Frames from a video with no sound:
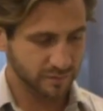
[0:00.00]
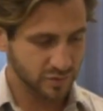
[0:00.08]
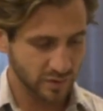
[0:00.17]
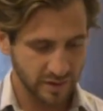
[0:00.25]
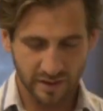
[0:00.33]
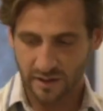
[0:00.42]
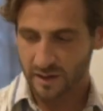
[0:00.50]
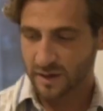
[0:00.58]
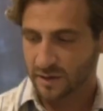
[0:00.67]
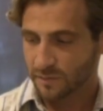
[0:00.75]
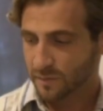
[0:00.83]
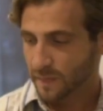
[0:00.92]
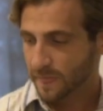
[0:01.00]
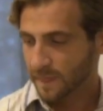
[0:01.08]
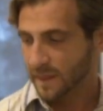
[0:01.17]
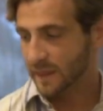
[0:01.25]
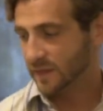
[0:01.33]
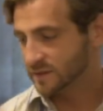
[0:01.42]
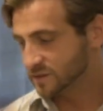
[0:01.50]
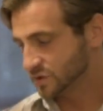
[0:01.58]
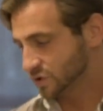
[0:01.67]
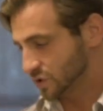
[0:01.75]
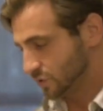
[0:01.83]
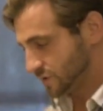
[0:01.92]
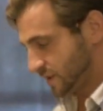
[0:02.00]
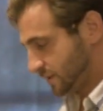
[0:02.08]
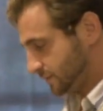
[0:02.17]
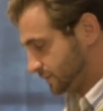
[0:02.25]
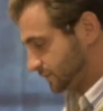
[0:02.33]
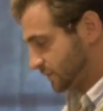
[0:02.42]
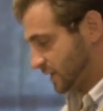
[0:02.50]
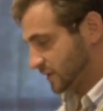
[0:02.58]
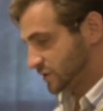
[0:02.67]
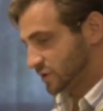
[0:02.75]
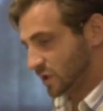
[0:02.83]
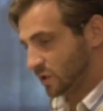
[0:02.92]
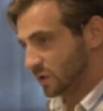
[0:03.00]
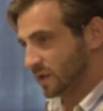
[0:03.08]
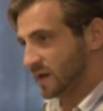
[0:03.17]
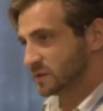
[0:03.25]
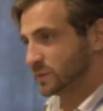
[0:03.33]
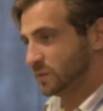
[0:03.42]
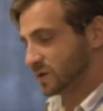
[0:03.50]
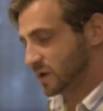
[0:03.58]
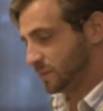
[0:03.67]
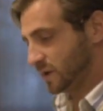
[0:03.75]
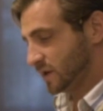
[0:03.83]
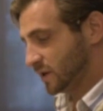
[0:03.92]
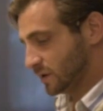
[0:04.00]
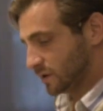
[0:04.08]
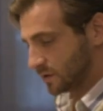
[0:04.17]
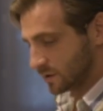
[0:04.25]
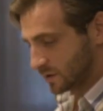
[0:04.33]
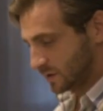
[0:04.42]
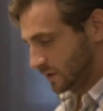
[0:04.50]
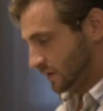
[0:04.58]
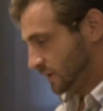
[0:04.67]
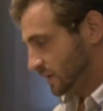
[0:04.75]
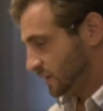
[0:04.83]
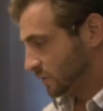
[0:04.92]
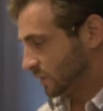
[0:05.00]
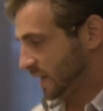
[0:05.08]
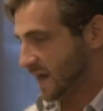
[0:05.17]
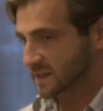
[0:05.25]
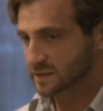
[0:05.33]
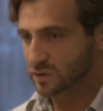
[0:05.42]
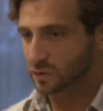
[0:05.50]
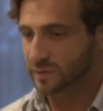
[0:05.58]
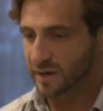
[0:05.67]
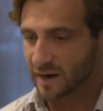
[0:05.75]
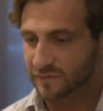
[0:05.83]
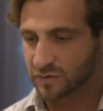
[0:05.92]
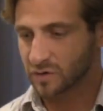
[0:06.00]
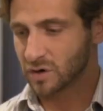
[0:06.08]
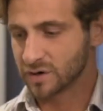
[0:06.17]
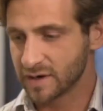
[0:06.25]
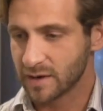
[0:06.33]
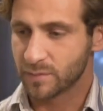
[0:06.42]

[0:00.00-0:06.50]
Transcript: toilet. This is jacuzzi, and so allows people to come in here and relax a little bit after a hard day of